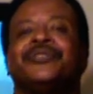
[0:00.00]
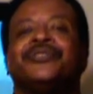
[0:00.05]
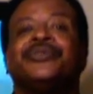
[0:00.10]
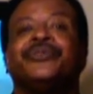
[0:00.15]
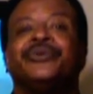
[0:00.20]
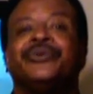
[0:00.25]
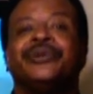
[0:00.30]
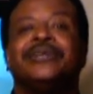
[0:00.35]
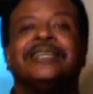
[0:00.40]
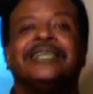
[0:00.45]

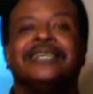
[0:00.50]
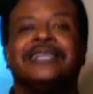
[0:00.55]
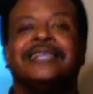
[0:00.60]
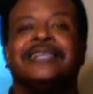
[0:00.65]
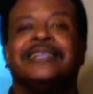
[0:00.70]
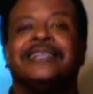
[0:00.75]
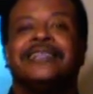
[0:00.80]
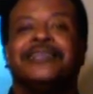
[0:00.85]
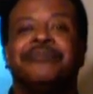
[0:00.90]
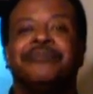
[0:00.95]
three
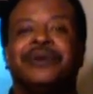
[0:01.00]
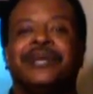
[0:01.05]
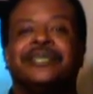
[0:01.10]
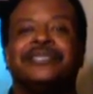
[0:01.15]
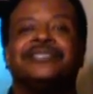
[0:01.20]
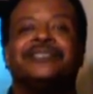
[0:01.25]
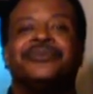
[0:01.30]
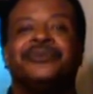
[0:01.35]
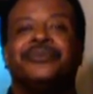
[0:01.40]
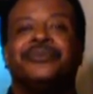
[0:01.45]
that
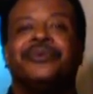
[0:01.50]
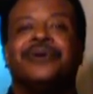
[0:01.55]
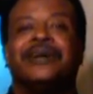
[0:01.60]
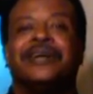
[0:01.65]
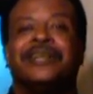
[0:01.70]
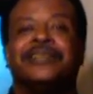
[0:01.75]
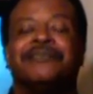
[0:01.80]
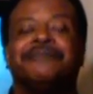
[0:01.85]
makes the one.